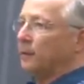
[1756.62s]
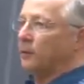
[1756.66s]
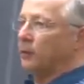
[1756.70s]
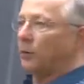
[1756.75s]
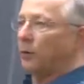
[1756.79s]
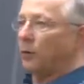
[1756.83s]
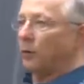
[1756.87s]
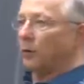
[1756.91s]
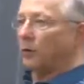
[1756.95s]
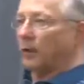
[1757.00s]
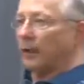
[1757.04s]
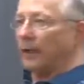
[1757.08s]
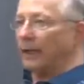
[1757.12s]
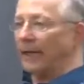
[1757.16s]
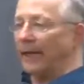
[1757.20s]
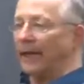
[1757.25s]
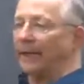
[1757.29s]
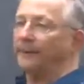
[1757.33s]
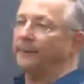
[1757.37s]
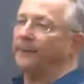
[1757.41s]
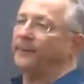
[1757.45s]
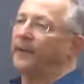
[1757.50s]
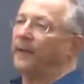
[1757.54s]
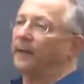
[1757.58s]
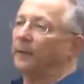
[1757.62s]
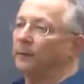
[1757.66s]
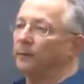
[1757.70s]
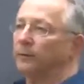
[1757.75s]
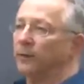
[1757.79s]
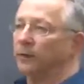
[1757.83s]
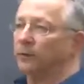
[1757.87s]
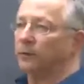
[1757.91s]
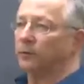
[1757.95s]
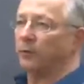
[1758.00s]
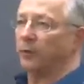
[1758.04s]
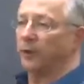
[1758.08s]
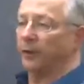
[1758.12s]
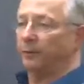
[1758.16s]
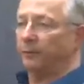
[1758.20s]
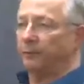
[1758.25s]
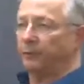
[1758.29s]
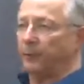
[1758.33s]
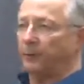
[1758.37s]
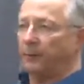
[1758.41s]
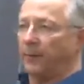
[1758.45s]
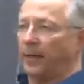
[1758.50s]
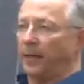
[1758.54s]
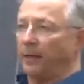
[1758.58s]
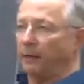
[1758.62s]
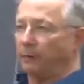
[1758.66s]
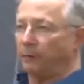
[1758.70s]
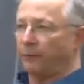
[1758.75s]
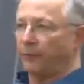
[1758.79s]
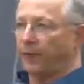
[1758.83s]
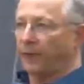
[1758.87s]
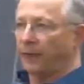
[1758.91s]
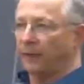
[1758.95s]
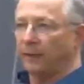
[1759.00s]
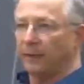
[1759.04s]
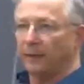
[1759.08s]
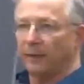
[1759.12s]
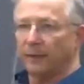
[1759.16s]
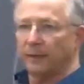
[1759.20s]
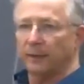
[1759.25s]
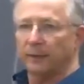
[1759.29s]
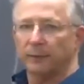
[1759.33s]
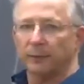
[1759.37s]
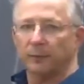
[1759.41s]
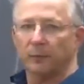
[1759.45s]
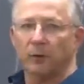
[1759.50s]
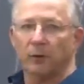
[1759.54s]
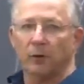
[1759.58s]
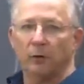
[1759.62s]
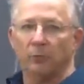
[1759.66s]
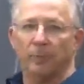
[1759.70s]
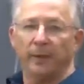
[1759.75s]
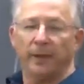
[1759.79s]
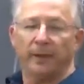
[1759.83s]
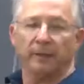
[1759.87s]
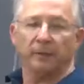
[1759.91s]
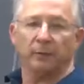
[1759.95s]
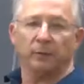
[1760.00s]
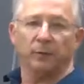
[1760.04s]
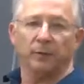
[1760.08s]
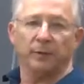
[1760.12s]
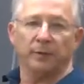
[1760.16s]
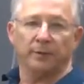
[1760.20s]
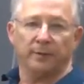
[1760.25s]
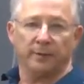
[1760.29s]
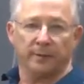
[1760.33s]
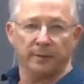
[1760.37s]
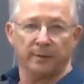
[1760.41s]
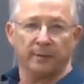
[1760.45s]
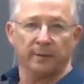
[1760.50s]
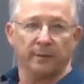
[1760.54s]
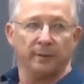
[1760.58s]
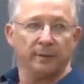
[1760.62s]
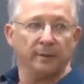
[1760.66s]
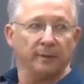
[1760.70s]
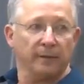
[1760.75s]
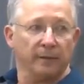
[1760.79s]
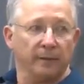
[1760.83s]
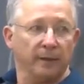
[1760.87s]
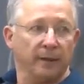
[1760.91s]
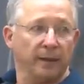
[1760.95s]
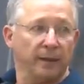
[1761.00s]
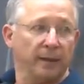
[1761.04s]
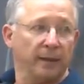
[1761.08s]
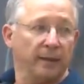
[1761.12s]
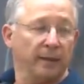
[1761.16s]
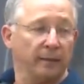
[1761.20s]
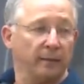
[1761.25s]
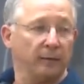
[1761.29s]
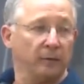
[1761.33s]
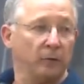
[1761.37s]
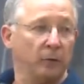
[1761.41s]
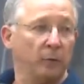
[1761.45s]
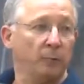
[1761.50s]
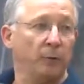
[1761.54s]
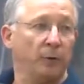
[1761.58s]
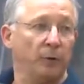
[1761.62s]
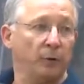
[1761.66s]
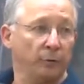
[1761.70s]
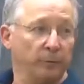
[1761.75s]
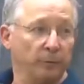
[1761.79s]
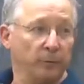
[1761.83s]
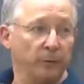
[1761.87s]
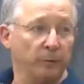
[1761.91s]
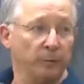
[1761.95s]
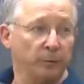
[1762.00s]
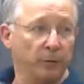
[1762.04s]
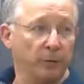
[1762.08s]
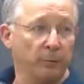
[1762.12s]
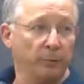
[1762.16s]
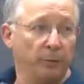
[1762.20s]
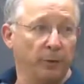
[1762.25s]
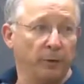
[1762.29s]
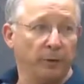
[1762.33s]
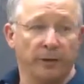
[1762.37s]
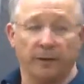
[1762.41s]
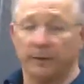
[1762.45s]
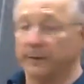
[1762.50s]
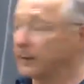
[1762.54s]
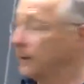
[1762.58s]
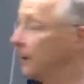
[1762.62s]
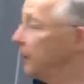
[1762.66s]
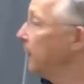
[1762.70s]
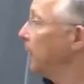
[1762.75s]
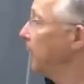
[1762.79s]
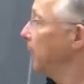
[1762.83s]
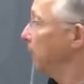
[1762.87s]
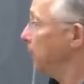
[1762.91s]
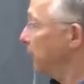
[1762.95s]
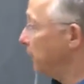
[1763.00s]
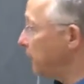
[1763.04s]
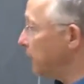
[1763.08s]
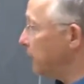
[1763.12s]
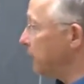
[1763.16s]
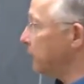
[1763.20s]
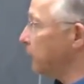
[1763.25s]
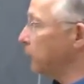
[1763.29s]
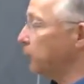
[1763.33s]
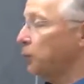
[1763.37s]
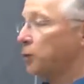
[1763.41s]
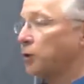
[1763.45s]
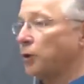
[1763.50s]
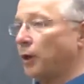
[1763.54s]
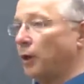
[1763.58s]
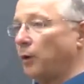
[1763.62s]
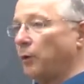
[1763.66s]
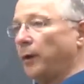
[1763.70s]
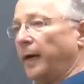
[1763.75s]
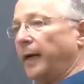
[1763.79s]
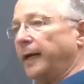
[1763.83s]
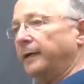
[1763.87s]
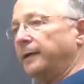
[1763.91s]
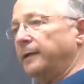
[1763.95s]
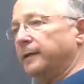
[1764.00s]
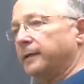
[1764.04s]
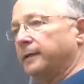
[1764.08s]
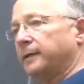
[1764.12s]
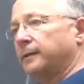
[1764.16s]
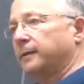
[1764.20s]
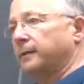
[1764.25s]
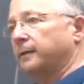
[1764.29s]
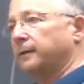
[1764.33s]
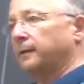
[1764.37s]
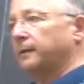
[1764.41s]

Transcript: to climb down the tree from alpha to go back to its uh, com components. We will soon show why this